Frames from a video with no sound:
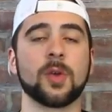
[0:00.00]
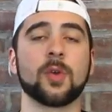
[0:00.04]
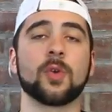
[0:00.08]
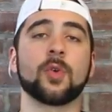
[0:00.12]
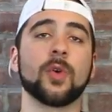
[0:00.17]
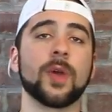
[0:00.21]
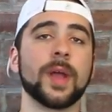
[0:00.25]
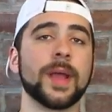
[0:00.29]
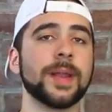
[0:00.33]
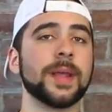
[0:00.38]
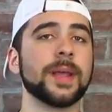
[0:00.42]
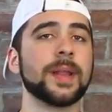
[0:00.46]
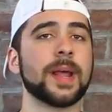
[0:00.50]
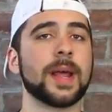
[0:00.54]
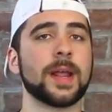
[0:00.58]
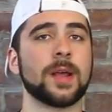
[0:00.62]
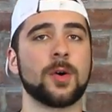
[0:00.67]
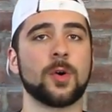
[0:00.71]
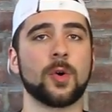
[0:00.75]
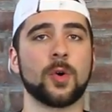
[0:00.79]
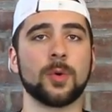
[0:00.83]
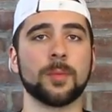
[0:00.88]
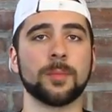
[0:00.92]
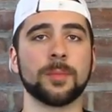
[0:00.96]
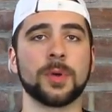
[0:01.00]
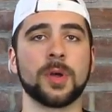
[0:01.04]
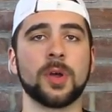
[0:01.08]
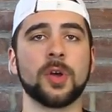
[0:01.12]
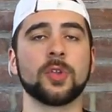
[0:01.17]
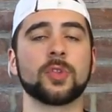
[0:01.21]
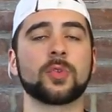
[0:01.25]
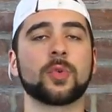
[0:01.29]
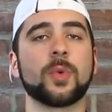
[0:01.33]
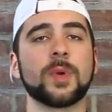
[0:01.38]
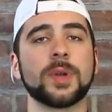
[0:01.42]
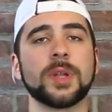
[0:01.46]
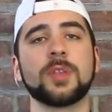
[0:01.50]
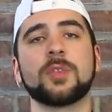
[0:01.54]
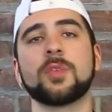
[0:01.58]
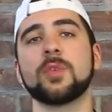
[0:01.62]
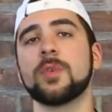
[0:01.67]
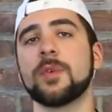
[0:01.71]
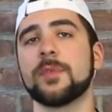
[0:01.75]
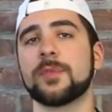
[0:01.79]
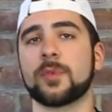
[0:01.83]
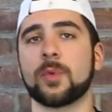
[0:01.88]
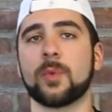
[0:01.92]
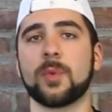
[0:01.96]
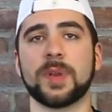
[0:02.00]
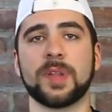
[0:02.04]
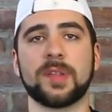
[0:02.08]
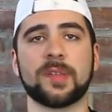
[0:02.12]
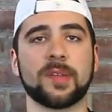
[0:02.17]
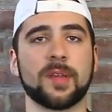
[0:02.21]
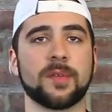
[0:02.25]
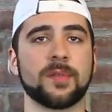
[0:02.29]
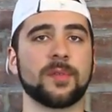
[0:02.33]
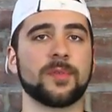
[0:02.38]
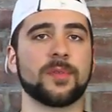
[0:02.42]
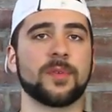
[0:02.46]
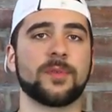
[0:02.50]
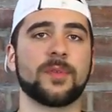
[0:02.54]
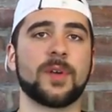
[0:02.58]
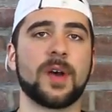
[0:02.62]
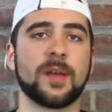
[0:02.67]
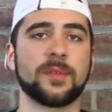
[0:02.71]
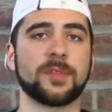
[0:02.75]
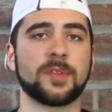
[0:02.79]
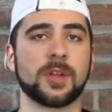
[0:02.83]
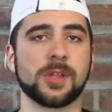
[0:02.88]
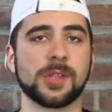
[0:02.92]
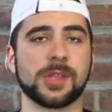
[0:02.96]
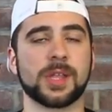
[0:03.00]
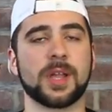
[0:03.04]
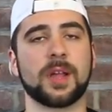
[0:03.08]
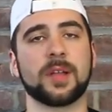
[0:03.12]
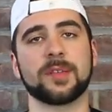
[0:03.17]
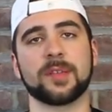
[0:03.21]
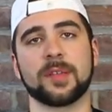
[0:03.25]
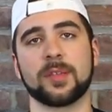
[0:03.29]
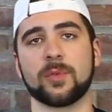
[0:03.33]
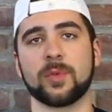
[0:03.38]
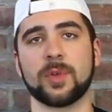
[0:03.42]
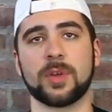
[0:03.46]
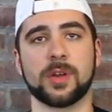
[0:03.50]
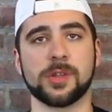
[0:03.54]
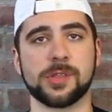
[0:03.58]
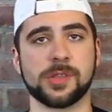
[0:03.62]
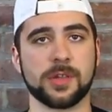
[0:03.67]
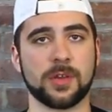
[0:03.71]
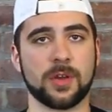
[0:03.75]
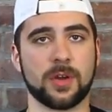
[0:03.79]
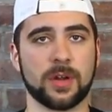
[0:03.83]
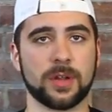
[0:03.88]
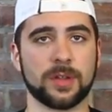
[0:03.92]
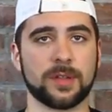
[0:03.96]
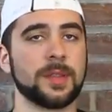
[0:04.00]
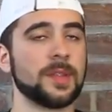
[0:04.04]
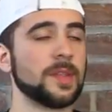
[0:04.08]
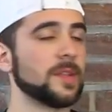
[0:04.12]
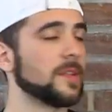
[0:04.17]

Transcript: granted at home, 22 of 27 for five touchdowns and 300 yards.